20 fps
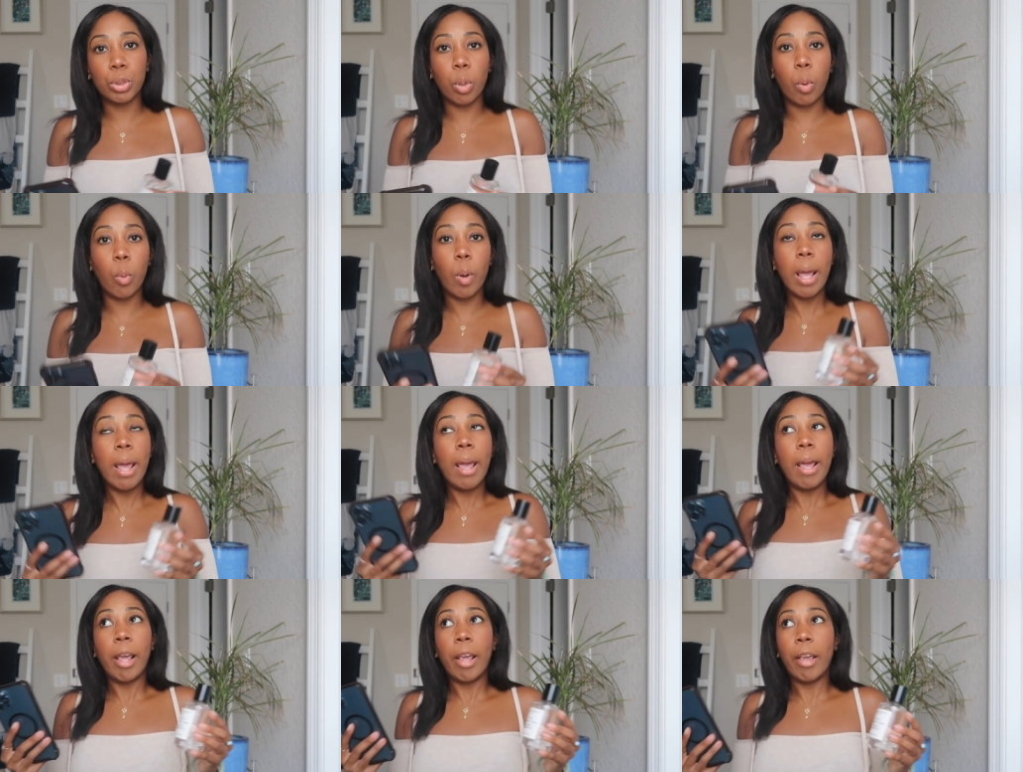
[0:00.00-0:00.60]
So
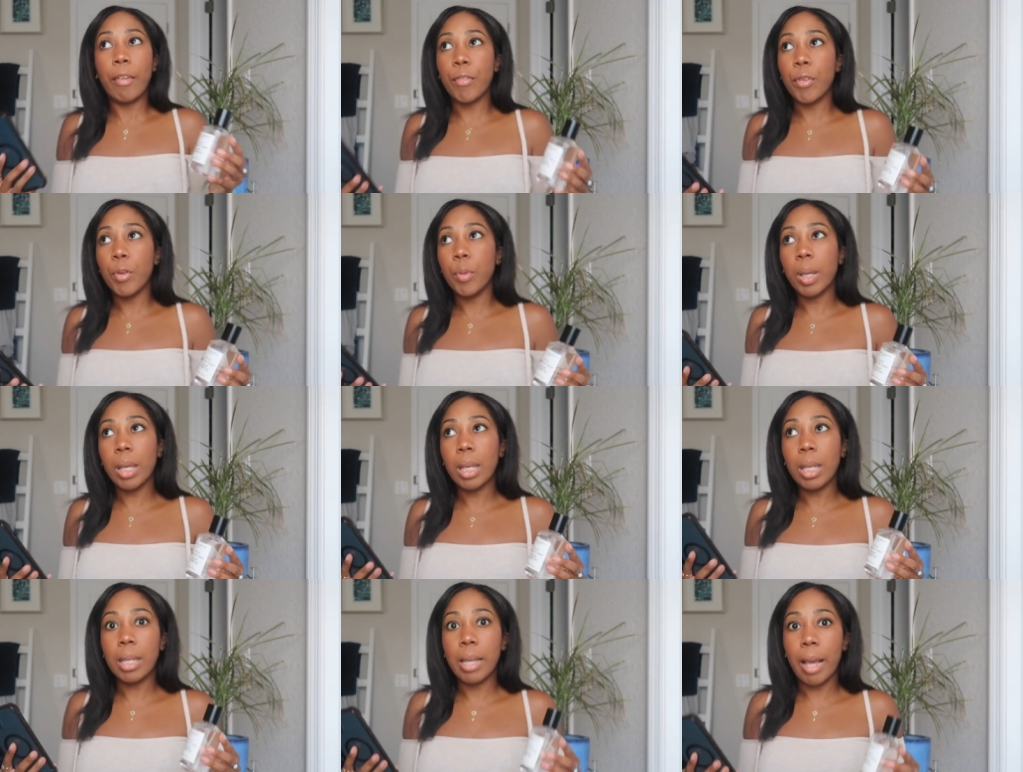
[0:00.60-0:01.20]
if you
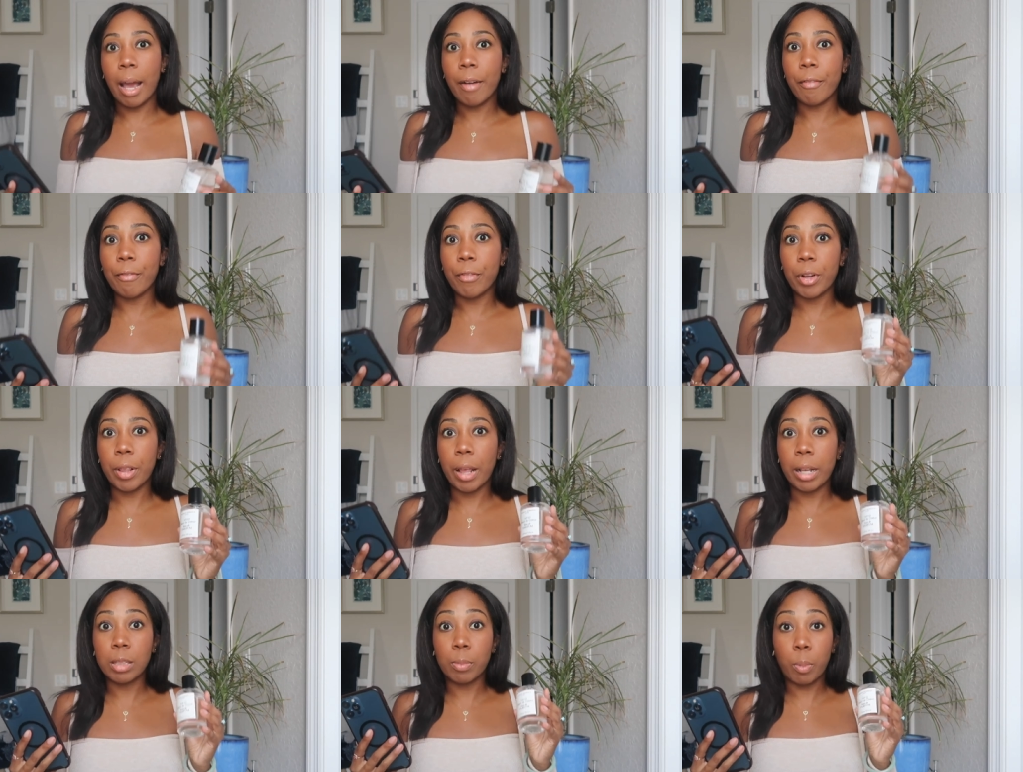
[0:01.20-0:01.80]
can get
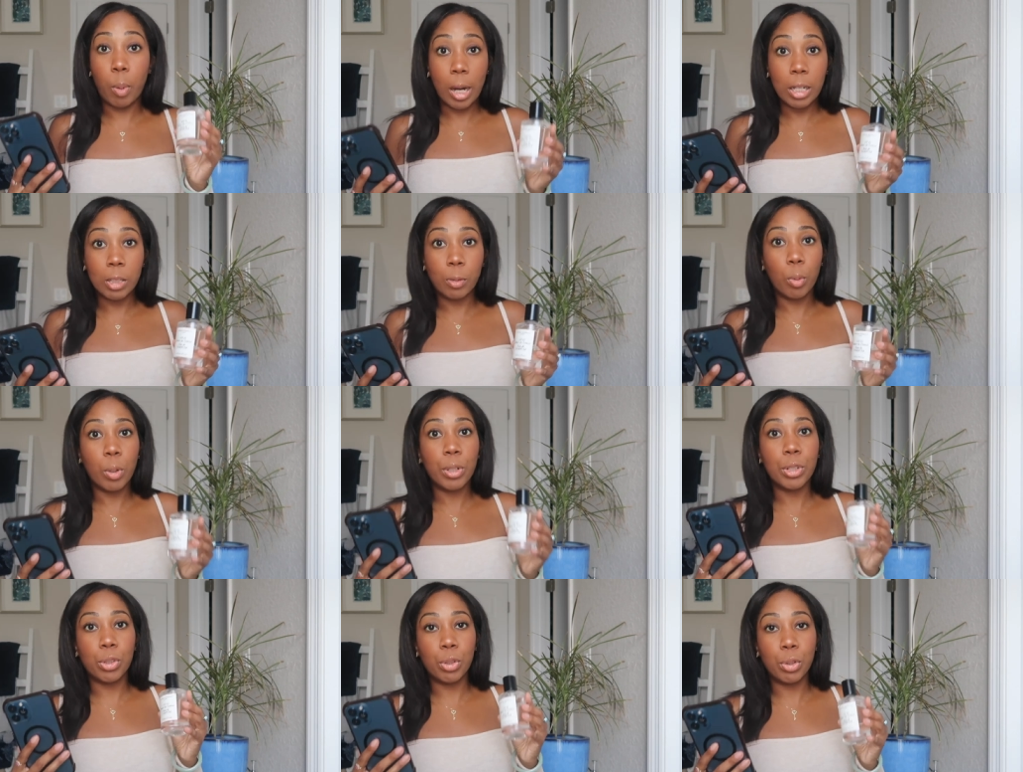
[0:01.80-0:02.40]
for this price
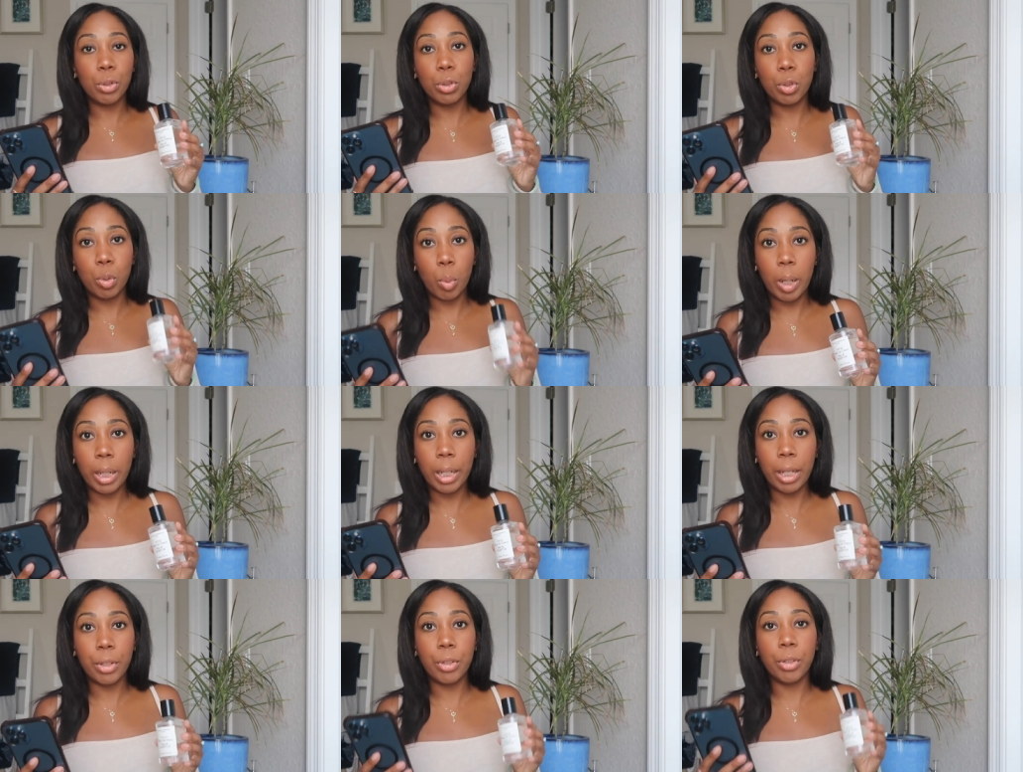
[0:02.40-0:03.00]
point
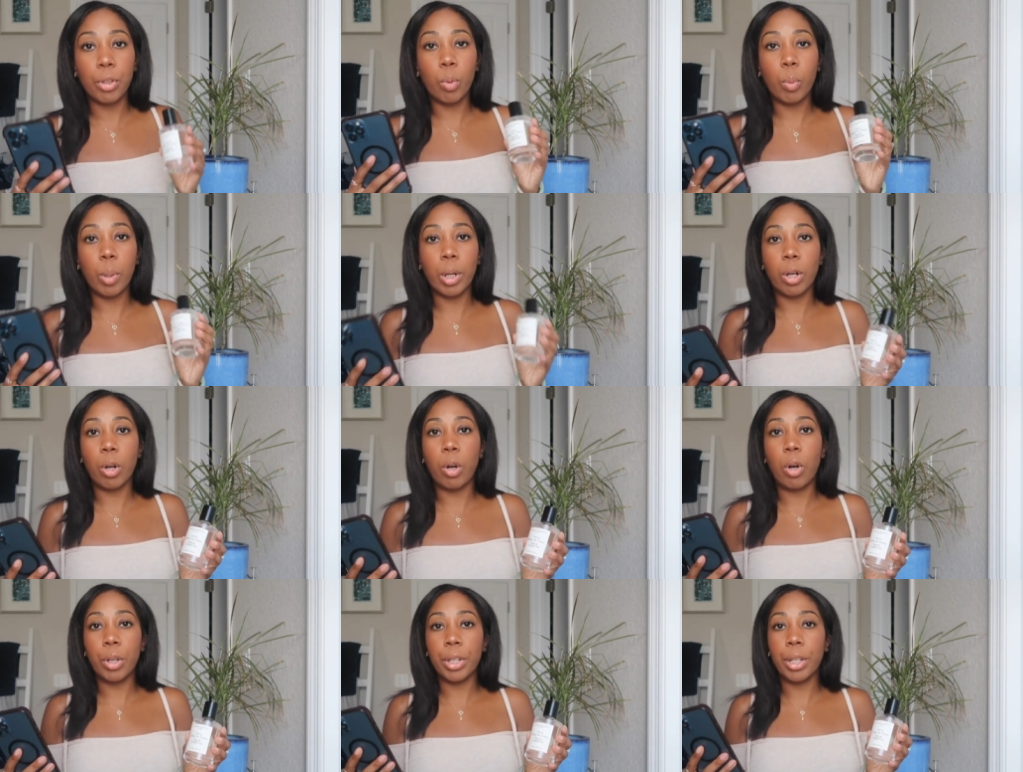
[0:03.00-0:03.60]
$2.20 and you can wear
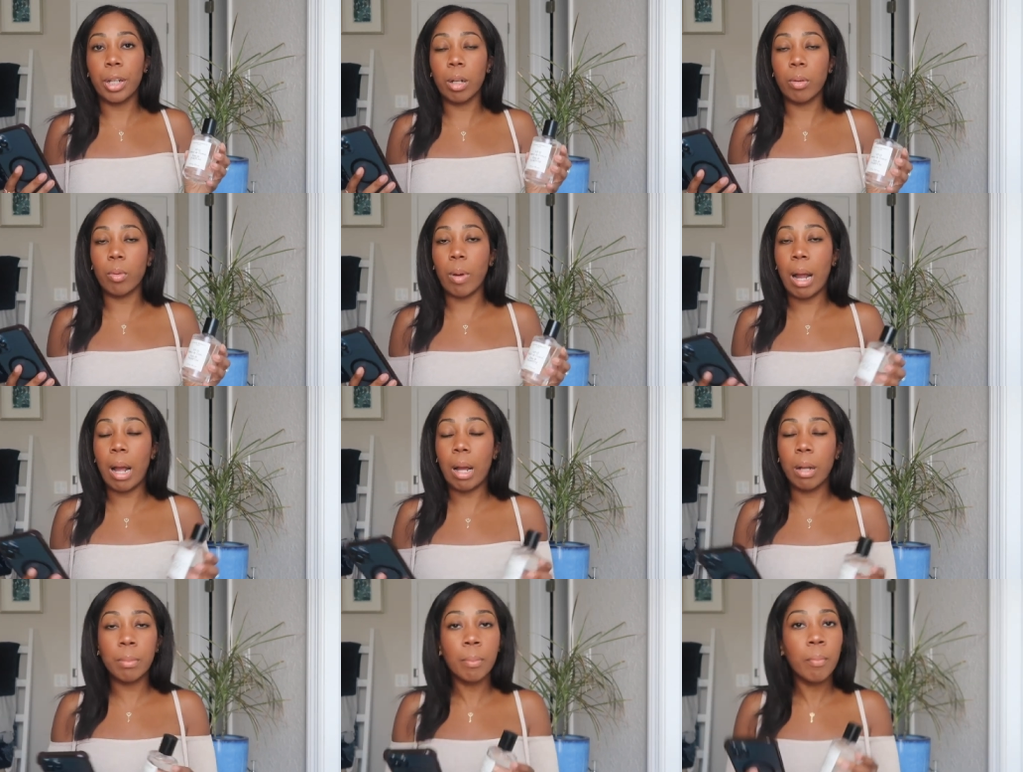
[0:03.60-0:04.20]
it all year
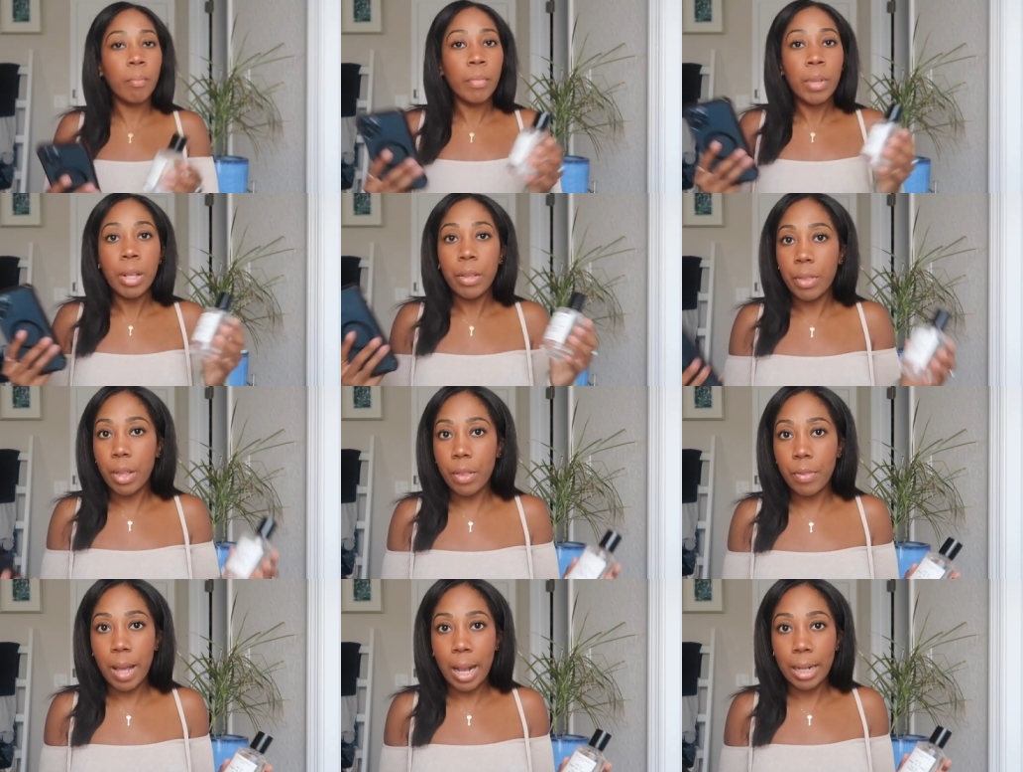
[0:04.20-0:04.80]
round,
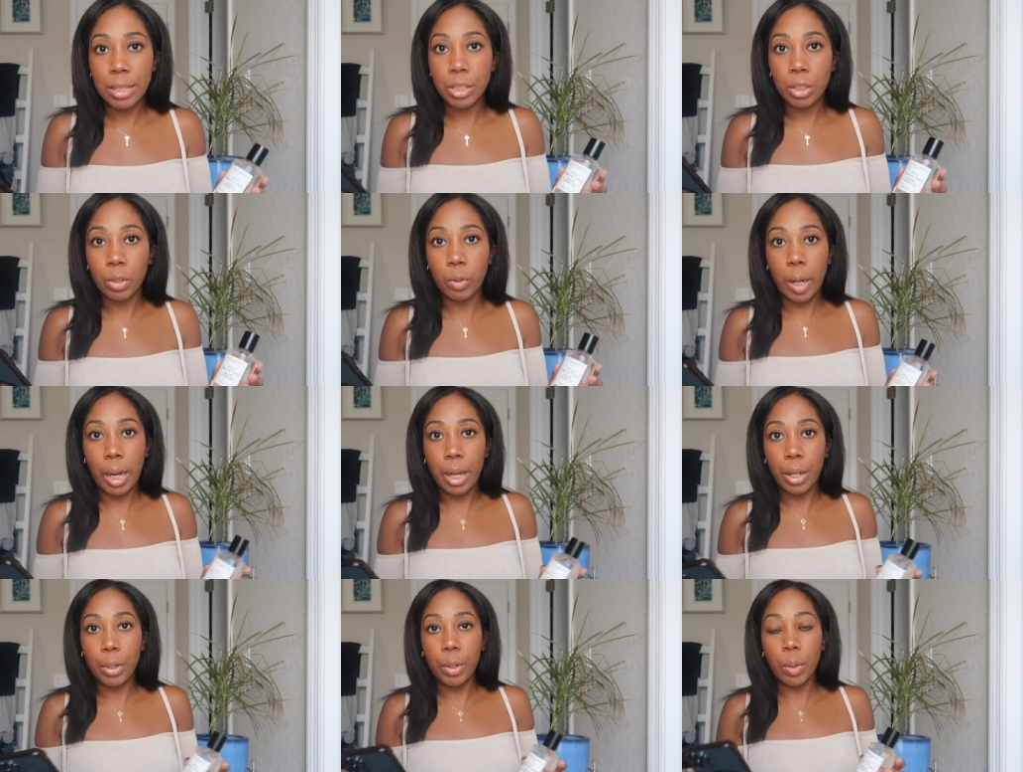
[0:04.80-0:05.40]
then that's
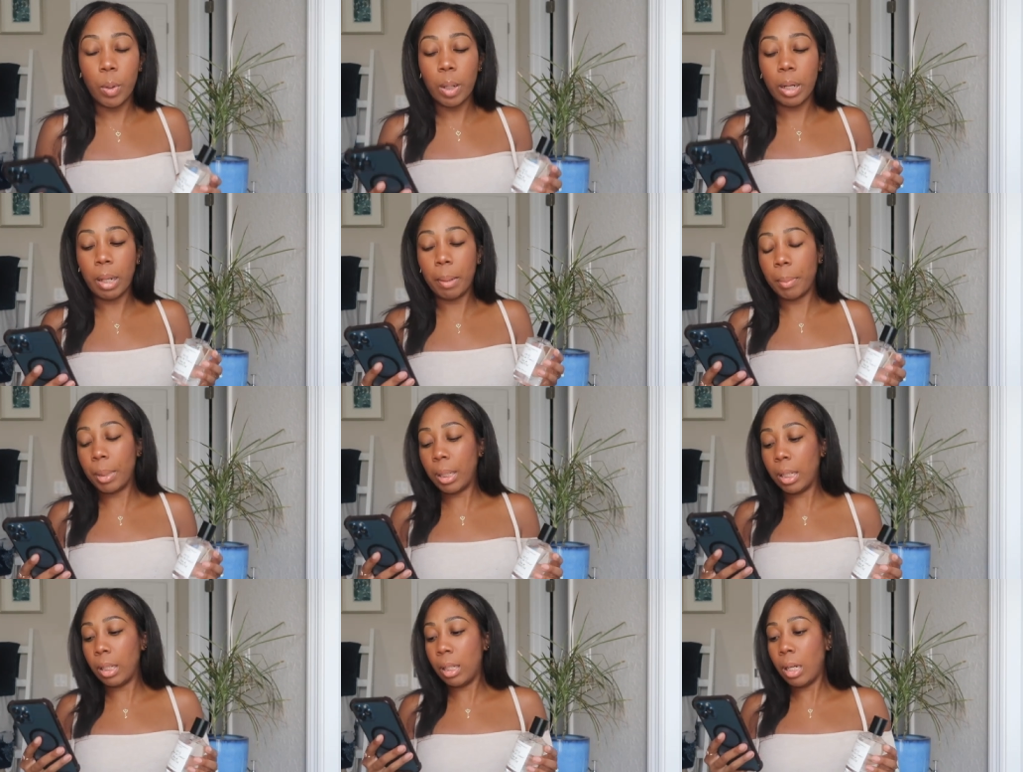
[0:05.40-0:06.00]
great. You know what I
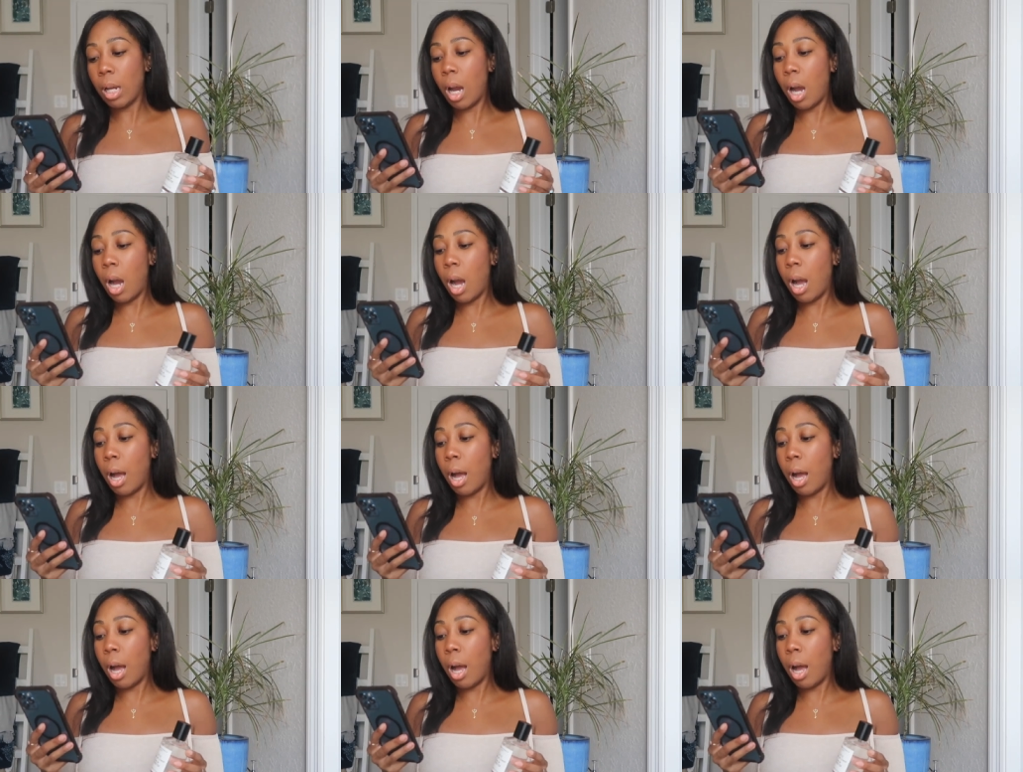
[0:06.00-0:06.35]
mean?